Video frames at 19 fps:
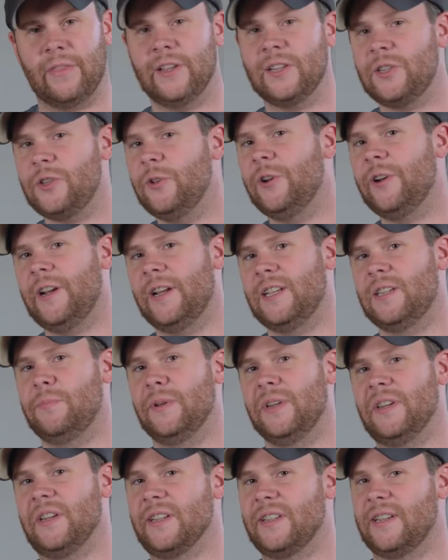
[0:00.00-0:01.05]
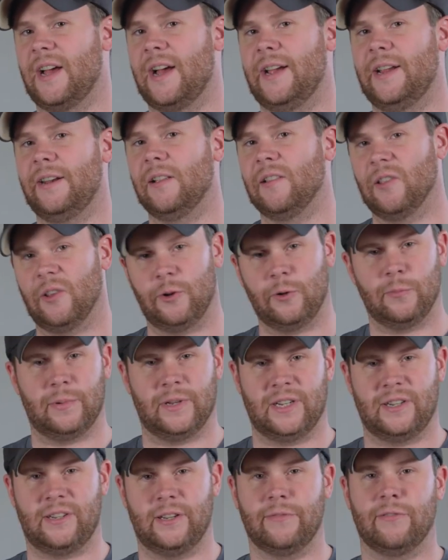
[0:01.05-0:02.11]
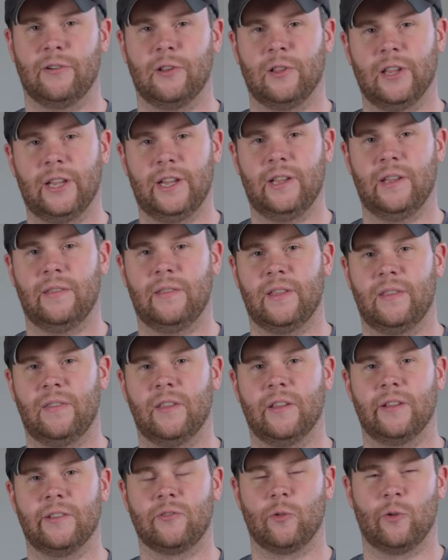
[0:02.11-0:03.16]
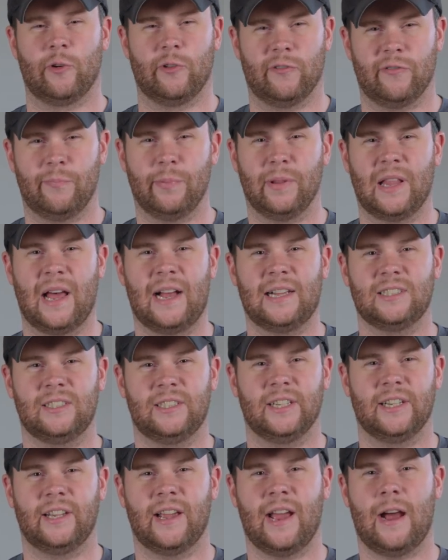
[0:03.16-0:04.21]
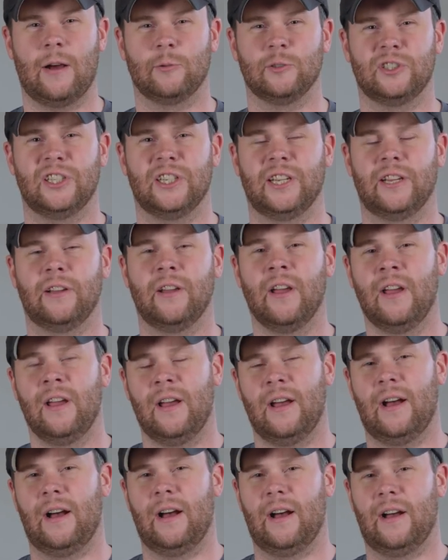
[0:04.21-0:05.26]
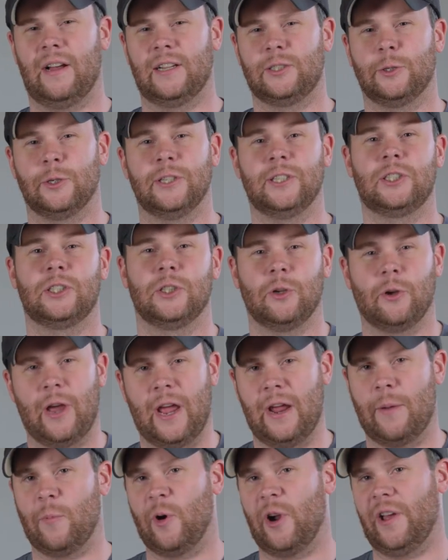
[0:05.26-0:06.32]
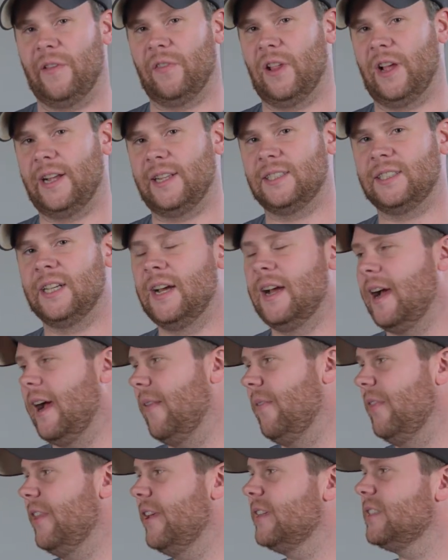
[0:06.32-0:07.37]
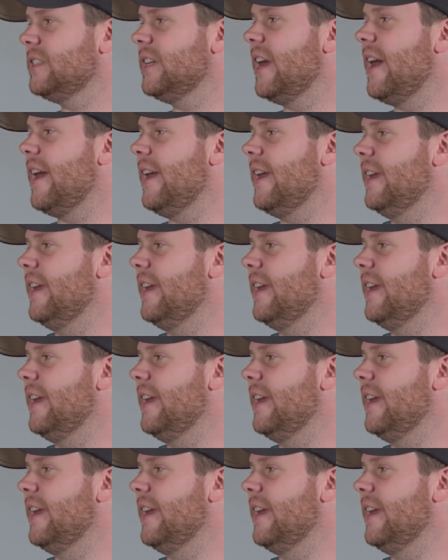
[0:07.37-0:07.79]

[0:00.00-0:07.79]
this unit has been designed a little bit differently than the sort of plastic housing traditional Amaran lights, and this guy